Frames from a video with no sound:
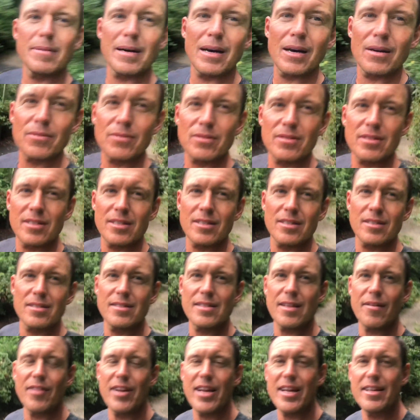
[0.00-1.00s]
about
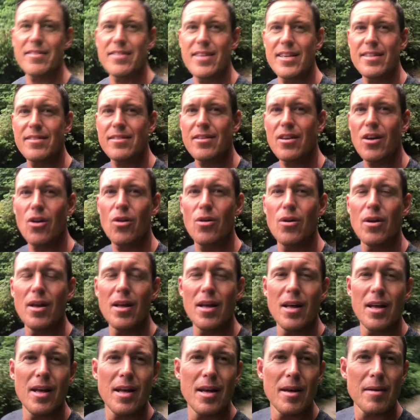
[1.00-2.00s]
seven eight days ago.
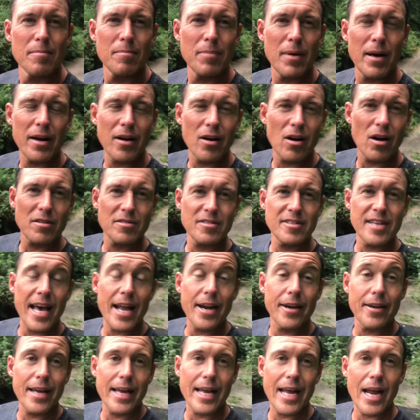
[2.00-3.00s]
But on
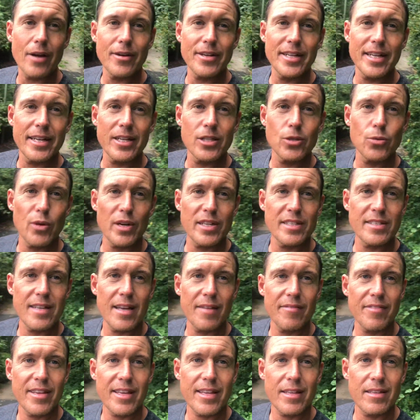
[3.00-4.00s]
Saturday I did a
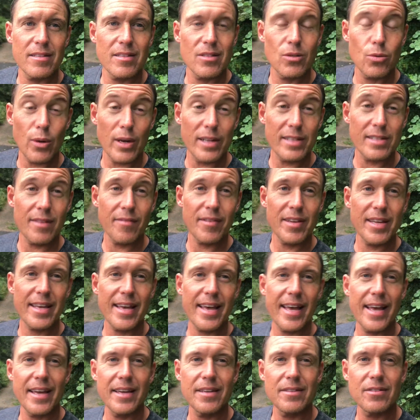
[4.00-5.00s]
27
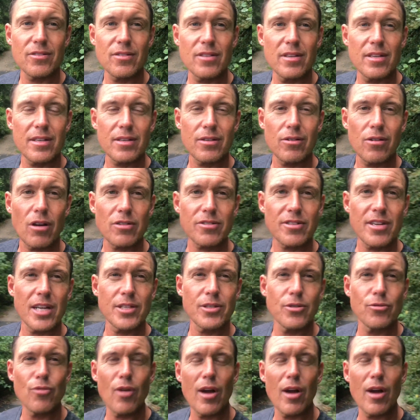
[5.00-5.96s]
27k cross country